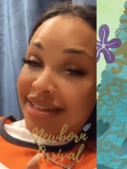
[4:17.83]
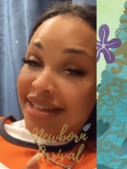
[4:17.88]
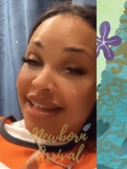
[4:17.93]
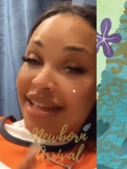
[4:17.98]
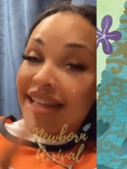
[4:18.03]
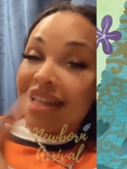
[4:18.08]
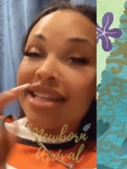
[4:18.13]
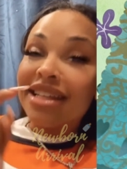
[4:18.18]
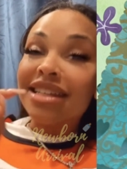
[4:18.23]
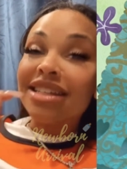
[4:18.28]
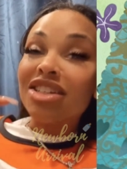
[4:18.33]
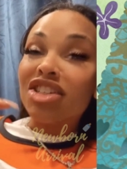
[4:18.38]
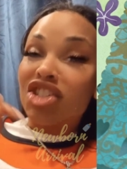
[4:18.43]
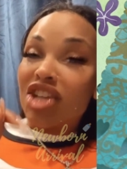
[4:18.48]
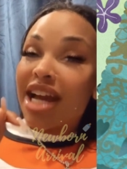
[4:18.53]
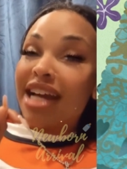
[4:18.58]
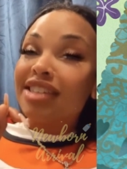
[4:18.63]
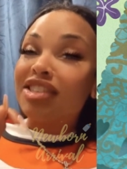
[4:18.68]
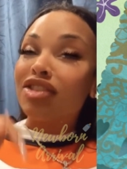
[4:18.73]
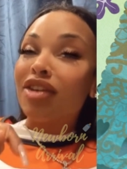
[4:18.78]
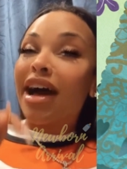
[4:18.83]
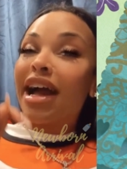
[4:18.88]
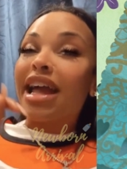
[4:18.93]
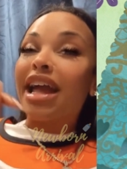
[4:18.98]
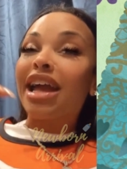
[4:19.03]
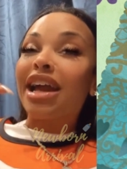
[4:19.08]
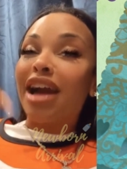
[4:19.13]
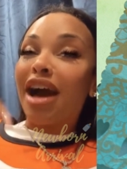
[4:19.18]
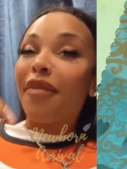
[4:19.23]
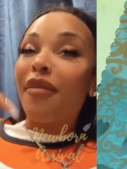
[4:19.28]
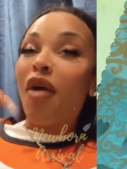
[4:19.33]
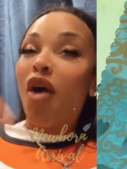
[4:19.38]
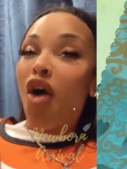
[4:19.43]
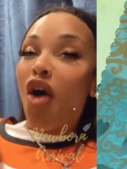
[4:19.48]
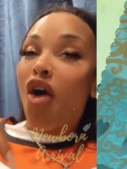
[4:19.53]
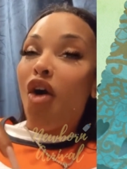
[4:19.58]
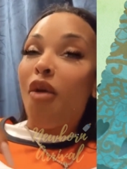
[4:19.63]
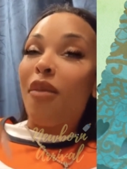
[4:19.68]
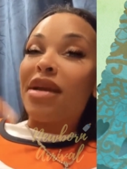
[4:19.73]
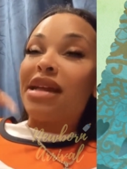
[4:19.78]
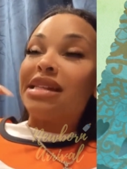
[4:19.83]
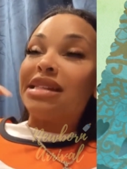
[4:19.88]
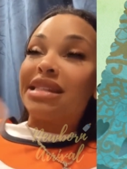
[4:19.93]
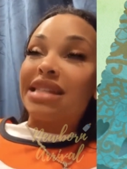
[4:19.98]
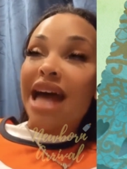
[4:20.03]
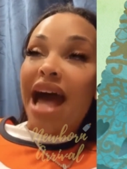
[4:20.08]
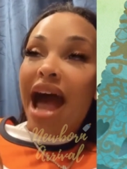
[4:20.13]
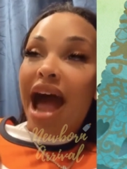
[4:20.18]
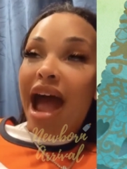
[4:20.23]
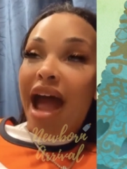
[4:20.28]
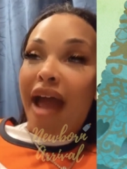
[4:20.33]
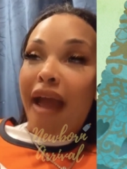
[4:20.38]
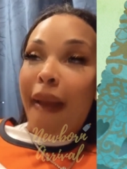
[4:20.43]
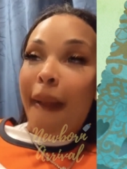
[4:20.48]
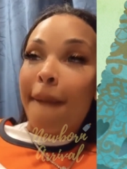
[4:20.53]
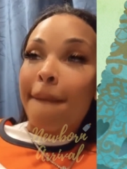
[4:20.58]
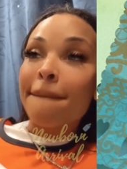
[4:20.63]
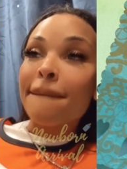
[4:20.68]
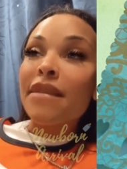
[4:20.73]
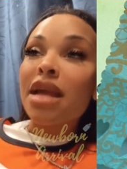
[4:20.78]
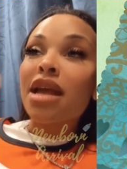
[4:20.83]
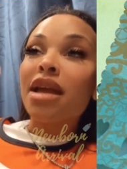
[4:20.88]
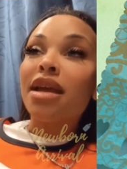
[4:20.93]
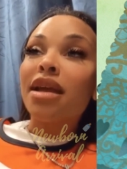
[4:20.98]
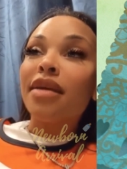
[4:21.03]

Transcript: just so I could come home in oh, time. Oh, yeah.